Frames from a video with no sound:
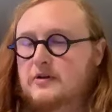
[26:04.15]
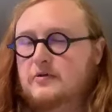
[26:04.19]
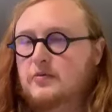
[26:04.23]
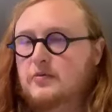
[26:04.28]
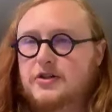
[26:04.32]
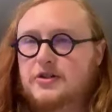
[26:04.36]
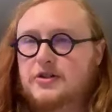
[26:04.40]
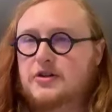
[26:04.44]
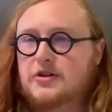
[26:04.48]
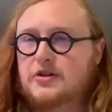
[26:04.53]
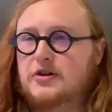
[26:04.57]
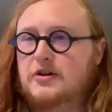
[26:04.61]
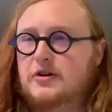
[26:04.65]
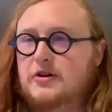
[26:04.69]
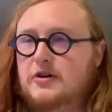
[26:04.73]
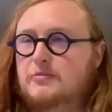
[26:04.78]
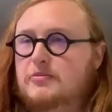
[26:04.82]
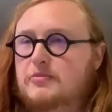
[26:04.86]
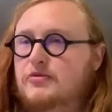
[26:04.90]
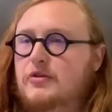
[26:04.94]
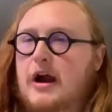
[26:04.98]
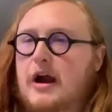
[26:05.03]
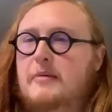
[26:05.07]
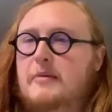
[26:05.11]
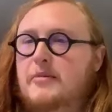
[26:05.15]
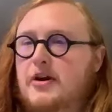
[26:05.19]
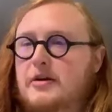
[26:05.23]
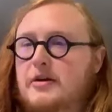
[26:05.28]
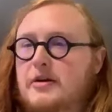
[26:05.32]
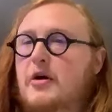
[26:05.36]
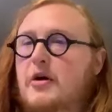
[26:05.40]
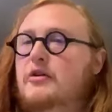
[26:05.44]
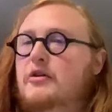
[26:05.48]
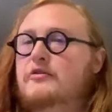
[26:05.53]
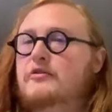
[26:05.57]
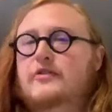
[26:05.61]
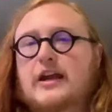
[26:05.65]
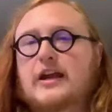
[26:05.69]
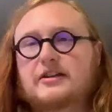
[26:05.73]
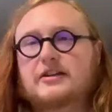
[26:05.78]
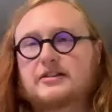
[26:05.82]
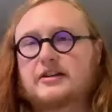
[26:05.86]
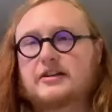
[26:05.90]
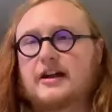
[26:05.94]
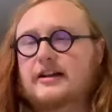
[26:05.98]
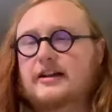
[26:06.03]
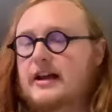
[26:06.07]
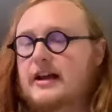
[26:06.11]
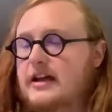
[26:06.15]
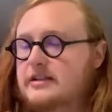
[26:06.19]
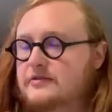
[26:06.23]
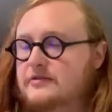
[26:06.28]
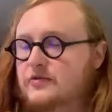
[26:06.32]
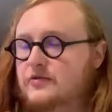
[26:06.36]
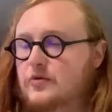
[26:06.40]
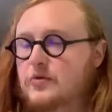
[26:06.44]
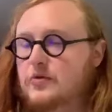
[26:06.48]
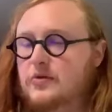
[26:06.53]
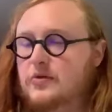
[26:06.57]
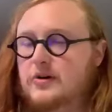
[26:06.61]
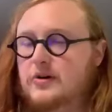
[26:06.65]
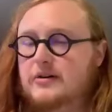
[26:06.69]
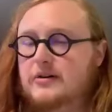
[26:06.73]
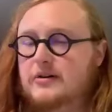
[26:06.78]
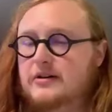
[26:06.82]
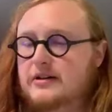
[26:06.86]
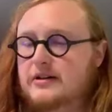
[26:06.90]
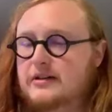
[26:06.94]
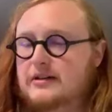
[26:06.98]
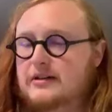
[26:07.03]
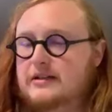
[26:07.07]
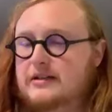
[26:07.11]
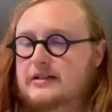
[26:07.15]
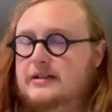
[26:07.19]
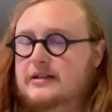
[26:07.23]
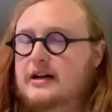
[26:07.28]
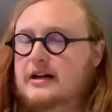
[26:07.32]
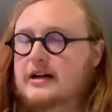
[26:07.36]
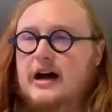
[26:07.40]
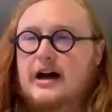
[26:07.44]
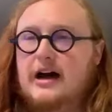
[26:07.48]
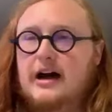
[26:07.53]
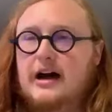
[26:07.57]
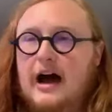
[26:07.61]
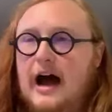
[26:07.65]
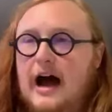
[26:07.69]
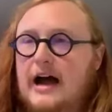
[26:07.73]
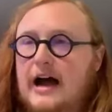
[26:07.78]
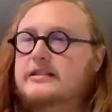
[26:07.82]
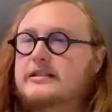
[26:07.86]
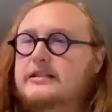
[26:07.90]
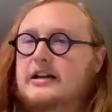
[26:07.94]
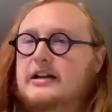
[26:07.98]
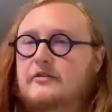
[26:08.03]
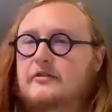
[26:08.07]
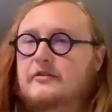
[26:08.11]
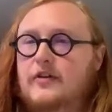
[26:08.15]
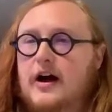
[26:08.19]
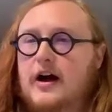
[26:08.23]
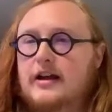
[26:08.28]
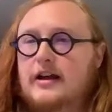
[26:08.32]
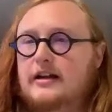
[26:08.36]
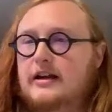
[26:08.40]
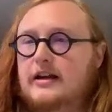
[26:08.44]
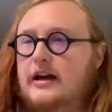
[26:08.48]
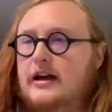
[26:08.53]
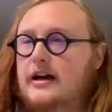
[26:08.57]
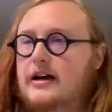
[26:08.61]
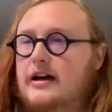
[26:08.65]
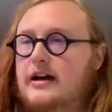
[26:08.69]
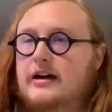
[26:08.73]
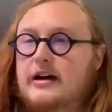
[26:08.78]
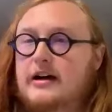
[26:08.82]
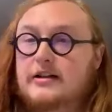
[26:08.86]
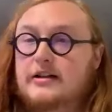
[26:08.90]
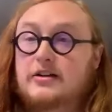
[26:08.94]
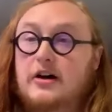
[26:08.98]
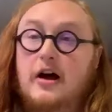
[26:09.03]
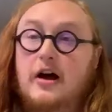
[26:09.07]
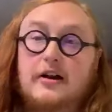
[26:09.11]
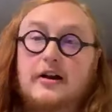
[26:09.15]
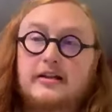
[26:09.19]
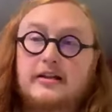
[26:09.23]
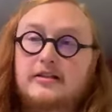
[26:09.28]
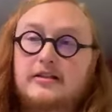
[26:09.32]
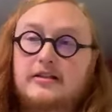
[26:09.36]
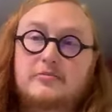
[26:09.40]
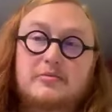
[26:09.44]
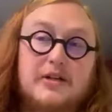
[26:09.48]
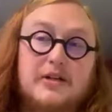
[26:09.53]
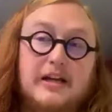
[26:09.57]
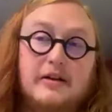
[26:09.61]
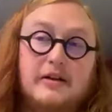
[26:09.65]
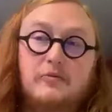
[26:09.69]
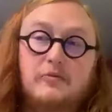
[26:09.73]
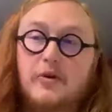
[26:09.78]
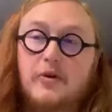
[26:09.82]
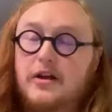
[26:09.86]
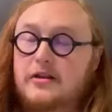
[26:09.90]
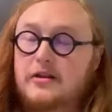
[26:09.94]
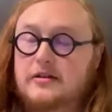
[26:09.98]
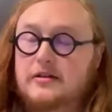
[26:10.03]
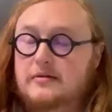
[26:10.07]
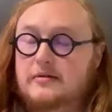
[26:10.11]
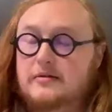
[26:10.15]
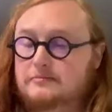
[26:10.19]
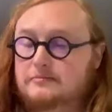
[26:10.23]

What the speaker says: What's your primary motivation, I guess, for identifying a tonic to begin with?